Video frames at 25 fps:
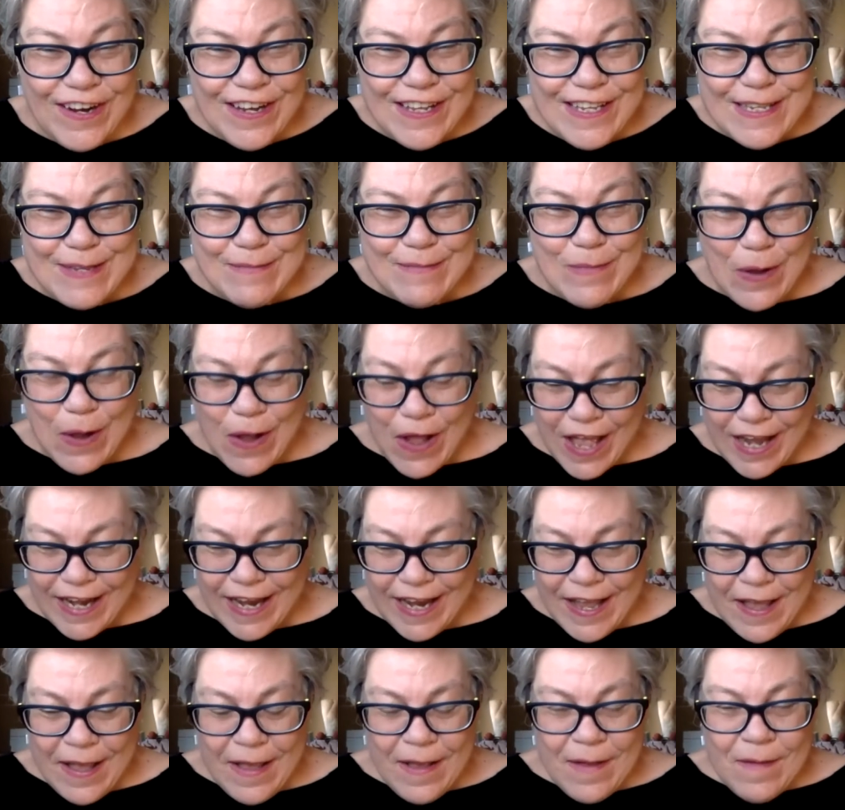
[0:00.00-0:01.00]
to spawn.
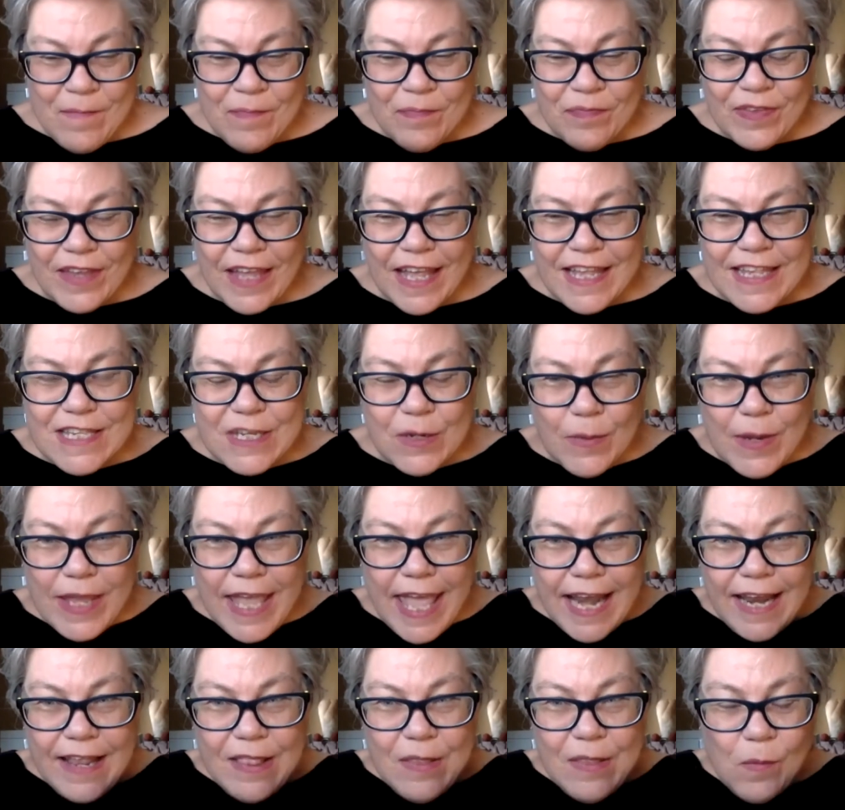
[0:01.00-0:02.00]
And so we
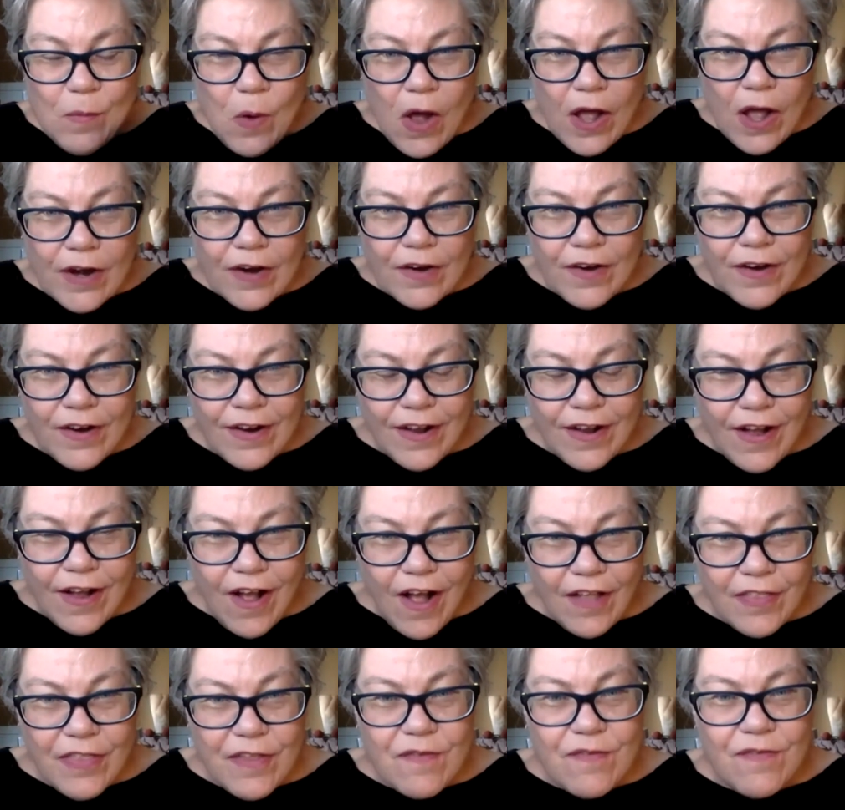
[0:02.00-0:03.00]
get in the water
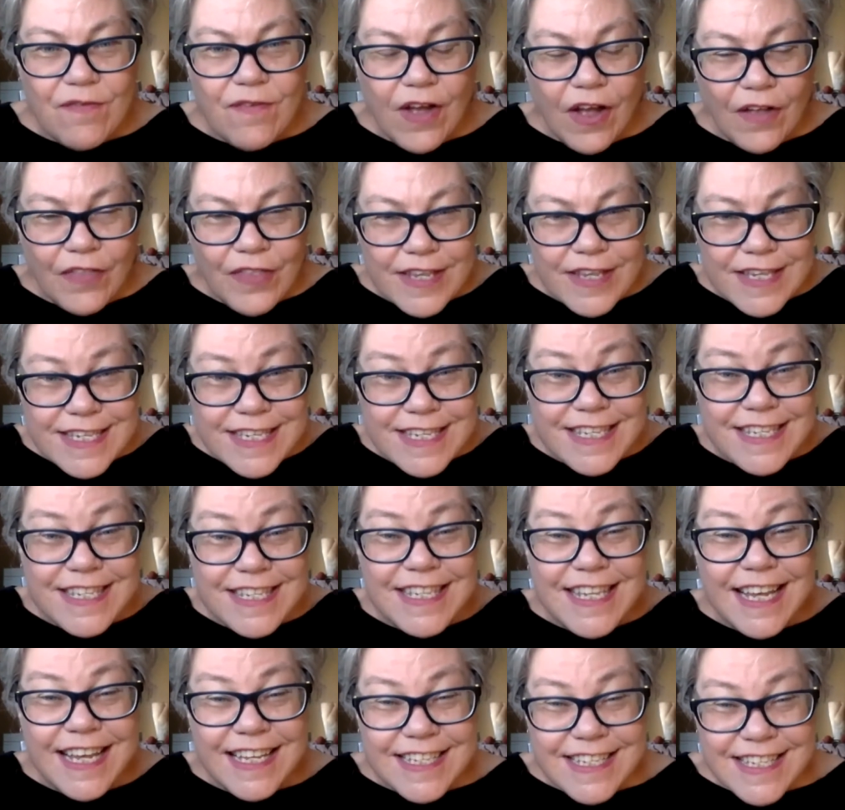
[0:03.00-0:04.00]
on the
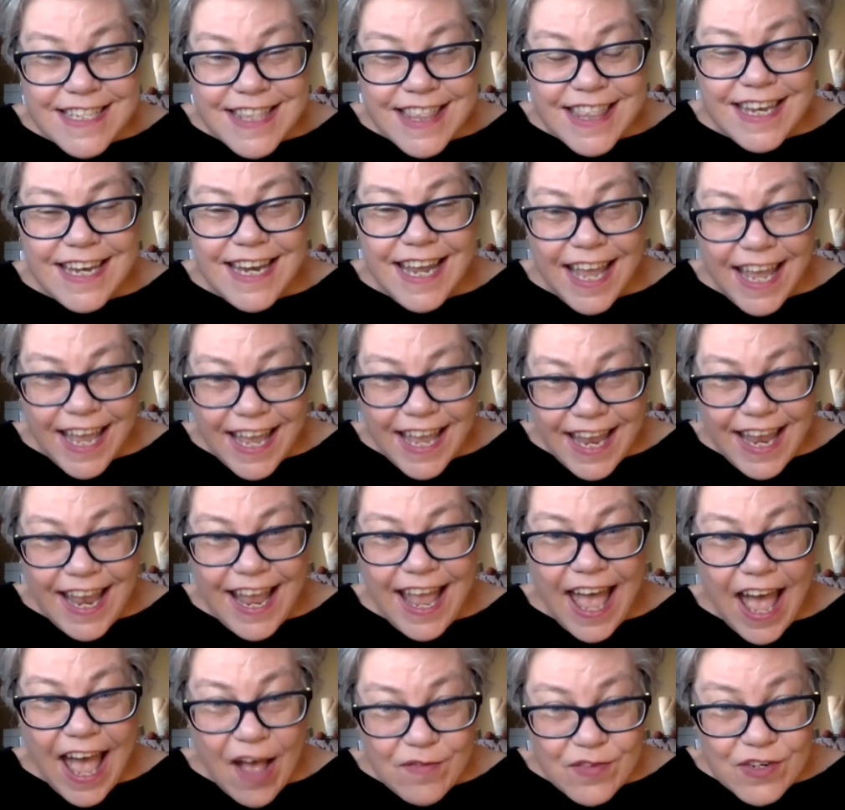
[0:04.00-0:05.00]
6th day
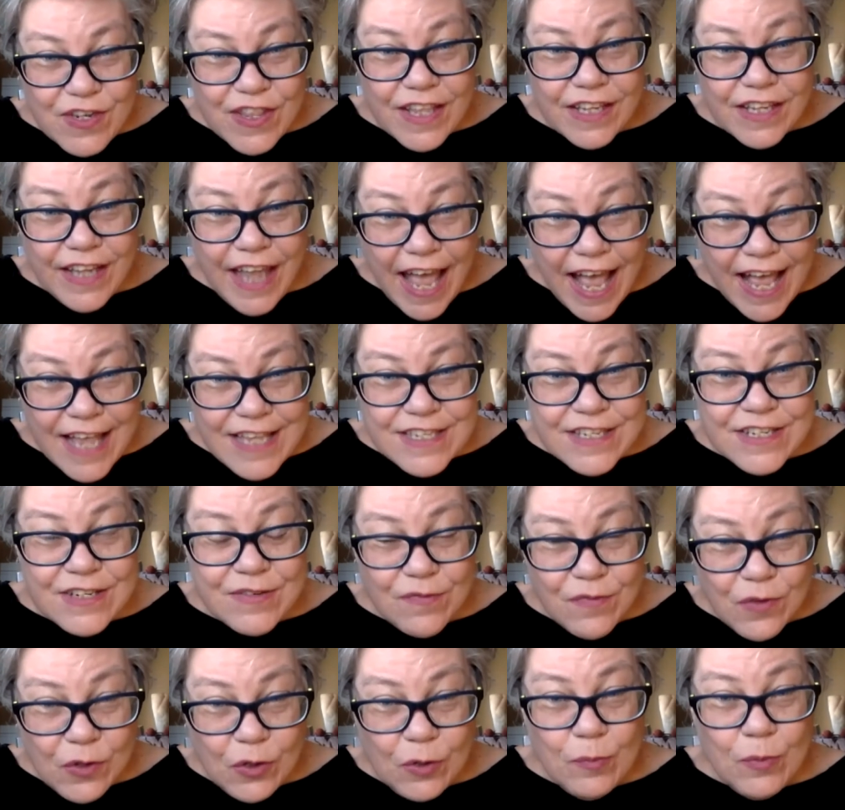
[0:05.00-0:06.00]
after the
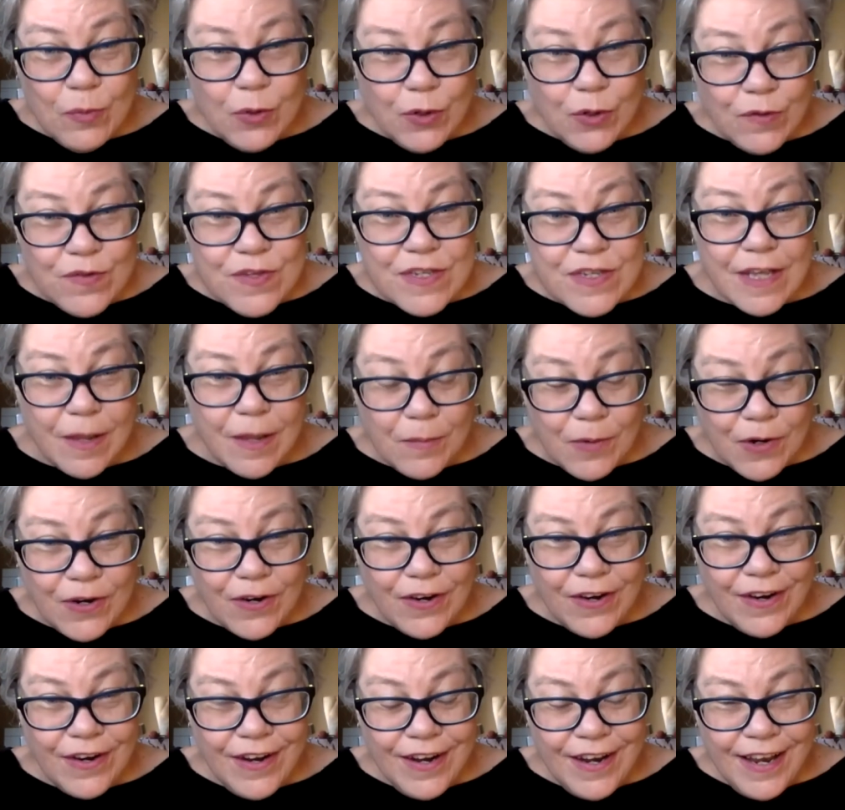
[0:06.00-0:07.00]
last full moon of
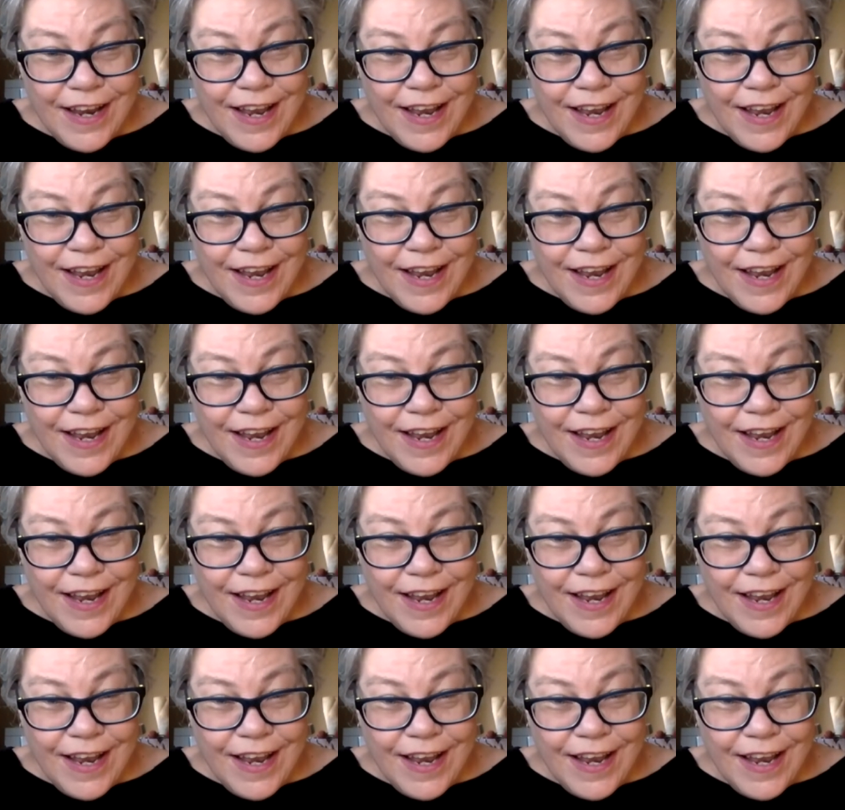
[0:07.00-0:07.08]
summer.